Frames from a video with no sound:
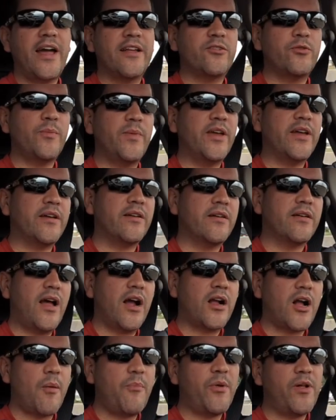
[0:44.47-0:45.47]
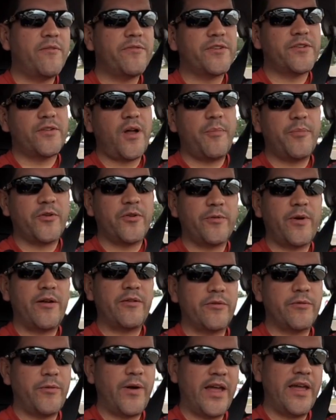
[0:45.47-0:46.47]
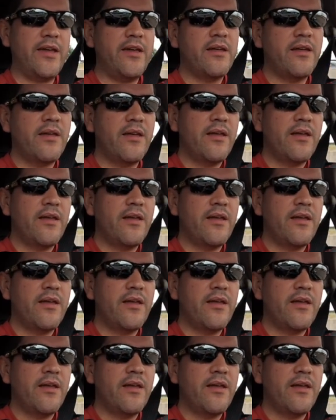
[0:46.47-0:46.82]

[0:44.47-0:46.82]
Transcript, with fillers: I had to make a couple of stops around the way.